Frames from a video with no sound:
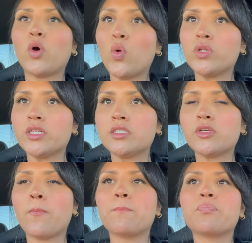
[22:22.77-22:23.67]
hold it.
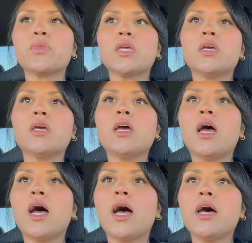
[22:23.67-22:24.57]
So.
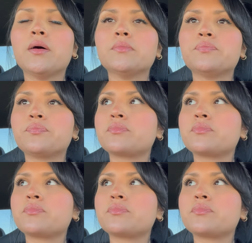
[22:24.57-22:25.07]
Um,